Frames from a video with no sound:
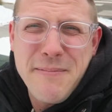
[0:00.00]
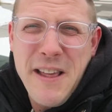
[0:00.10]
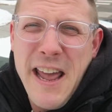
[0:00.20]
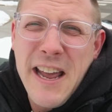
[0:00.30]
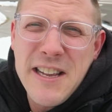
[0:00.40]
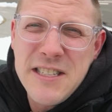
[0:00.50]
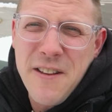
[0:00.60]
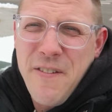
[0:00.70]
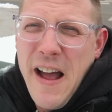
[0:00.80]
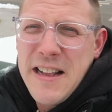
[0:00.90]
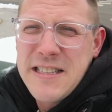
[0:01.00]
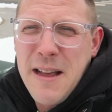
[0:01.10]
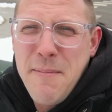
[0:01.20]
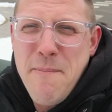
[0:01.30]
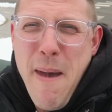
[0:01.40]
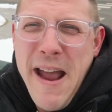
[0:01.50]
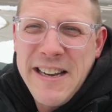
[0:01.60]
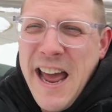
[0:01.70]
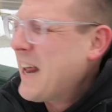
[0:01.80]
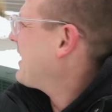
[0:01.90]
thing is to find something
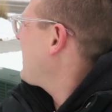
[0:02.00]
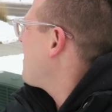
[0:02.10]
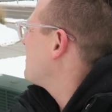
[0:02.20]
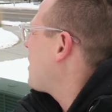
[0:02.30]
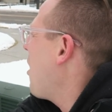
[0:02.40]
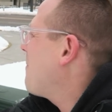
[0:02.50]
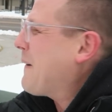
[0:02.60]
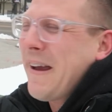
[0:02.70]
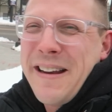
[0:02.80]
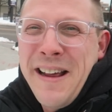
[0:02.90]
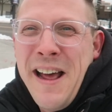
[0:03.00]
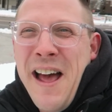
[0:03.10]
magnetic, and I was hoping